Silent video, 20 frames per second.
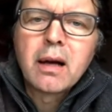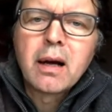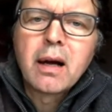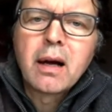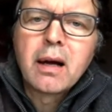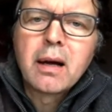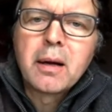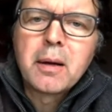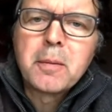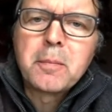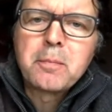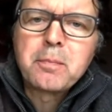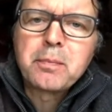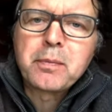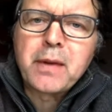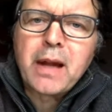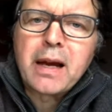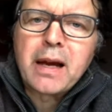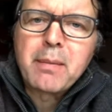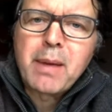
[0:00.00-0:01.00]

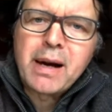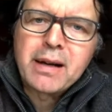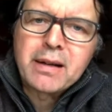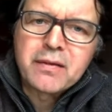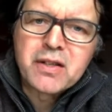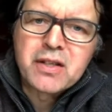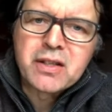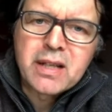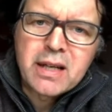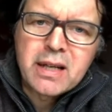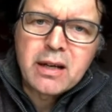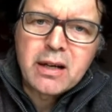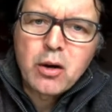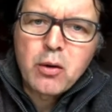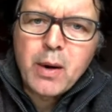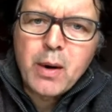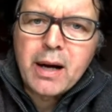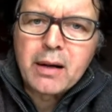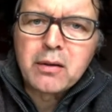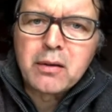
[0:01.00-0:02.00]
Now, you might have seen
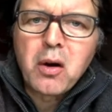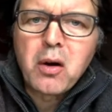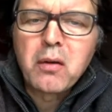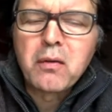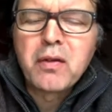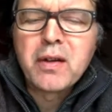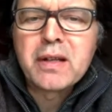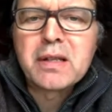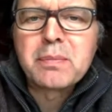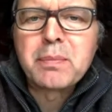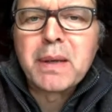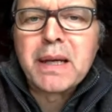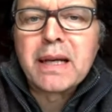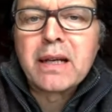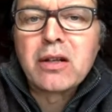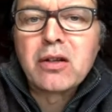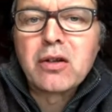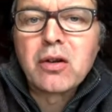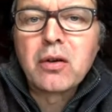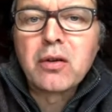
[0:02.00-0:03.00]
quite a lot of this
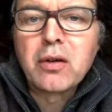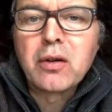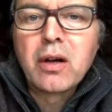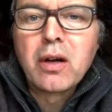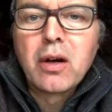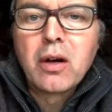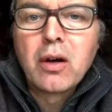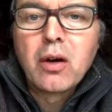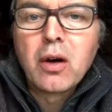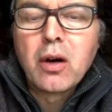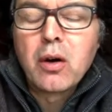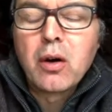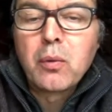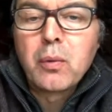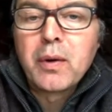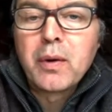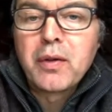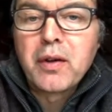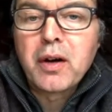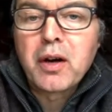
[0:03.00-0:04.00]
being done
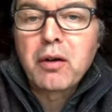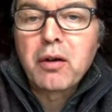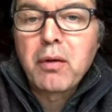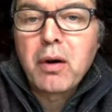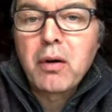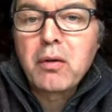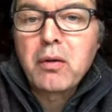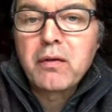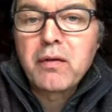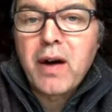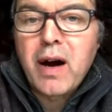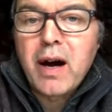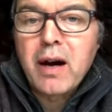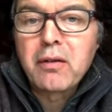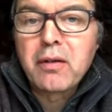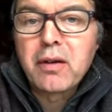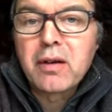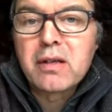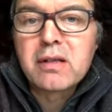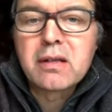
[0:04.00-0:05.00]
with the
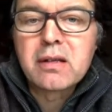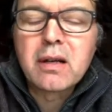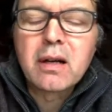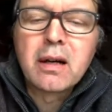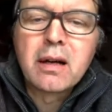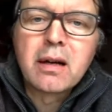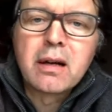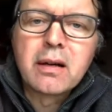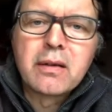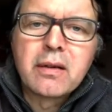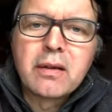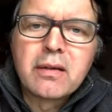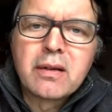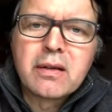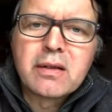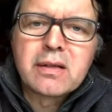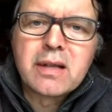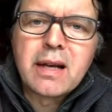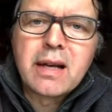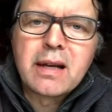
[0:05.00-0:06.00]
coronavirus
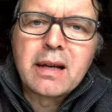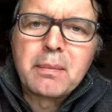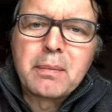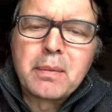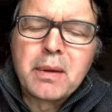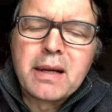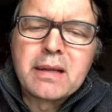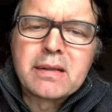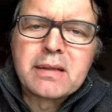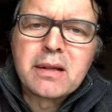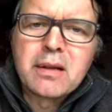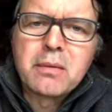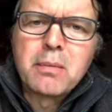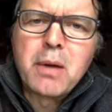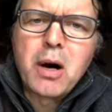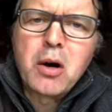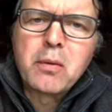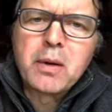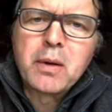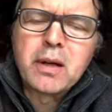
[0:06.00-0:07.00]
that's taking place at the
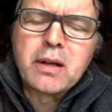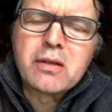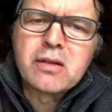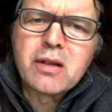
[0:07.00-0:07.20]
moment.